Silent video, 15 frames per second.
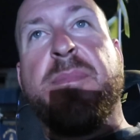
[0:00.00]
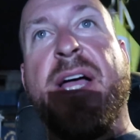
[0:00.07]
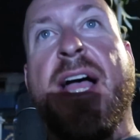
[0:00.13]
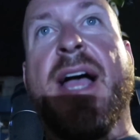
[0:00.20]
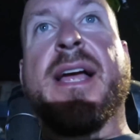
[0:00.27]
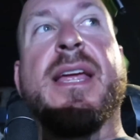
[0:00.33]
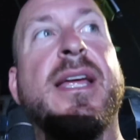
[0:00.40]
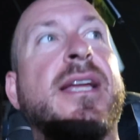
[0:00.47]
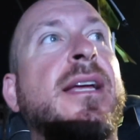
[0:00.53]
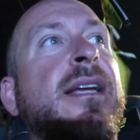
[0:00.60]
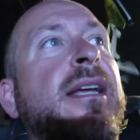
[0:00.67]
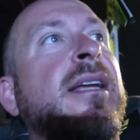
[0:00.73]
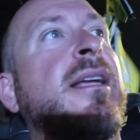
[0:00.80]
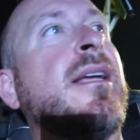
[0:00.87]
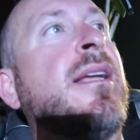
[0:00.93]
the back.
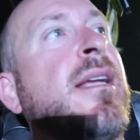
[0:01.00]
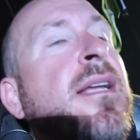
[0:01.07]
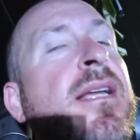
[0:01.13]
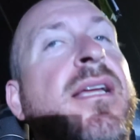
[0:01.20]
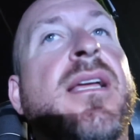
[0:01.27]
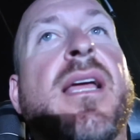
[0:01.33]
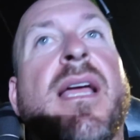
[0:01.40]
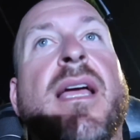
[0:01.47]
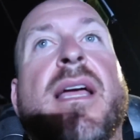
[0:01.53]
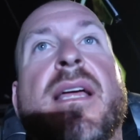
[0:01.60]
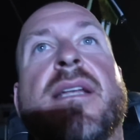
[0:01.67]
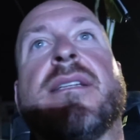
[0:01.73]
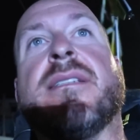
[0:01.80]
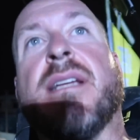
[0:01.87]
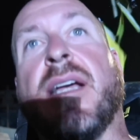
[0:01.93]

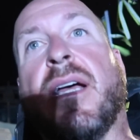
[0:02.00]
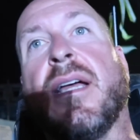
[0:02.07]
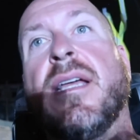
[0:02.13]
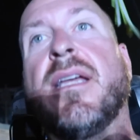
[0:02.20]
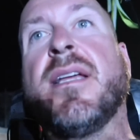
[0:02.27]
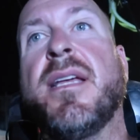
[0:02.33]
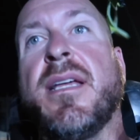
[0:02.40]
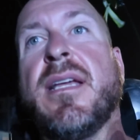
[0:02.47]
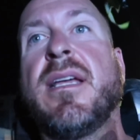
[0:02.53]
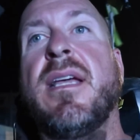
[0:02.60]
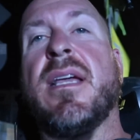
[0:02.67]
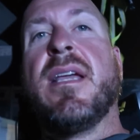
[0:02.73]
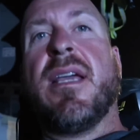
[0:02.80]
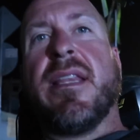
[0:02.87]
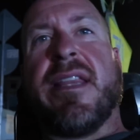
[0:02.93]
And
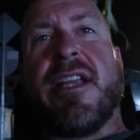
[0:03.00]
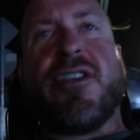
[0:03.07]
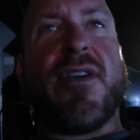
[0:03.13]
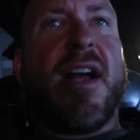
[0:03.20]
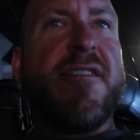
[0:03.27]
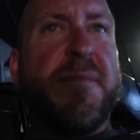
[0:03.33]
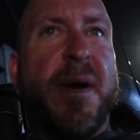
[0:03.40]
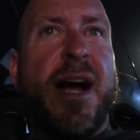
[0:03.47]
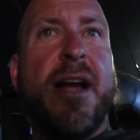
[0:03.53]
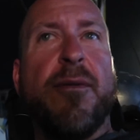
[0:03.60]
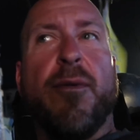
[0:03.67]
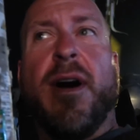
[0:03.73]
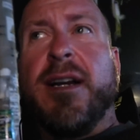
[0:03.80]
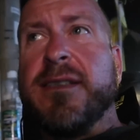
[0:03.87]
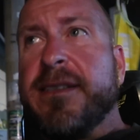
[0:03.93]
they drive by
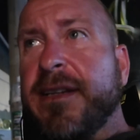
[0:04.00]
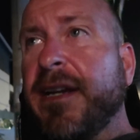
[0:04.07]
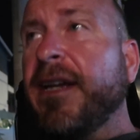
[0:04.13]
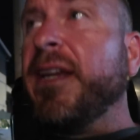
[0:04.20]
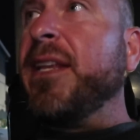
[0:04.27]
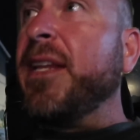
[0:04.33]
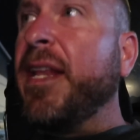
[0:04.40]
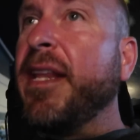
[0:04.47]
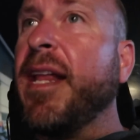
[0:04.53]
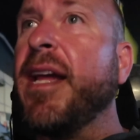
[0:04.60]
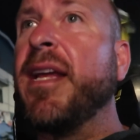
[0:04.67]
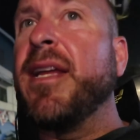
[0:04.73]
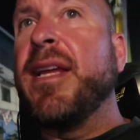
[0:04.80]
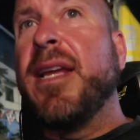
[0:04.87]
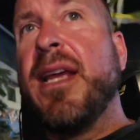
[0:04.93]
once, and then
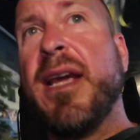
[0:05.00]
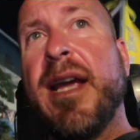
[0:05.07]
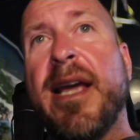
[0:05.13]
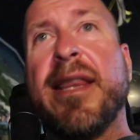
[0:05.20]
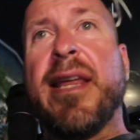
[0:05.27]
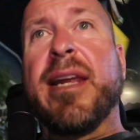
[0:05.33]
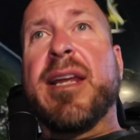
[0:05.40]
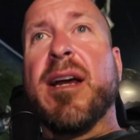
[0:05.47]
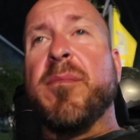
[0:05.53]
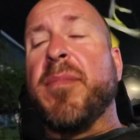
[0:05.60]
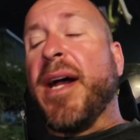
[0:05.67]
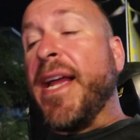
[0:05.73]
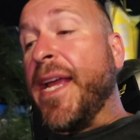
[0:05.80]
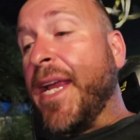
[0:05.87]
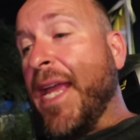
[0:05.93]
they come
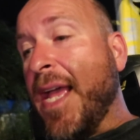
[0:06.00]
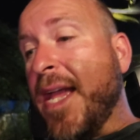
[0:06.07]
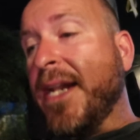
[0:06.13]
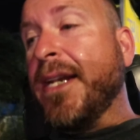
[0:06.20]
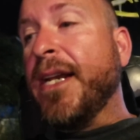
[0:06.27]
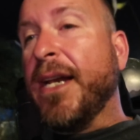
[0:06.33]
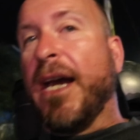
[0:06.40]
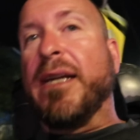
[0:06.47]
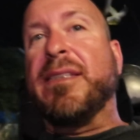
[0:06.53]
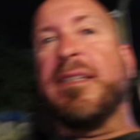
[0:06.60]
by again. I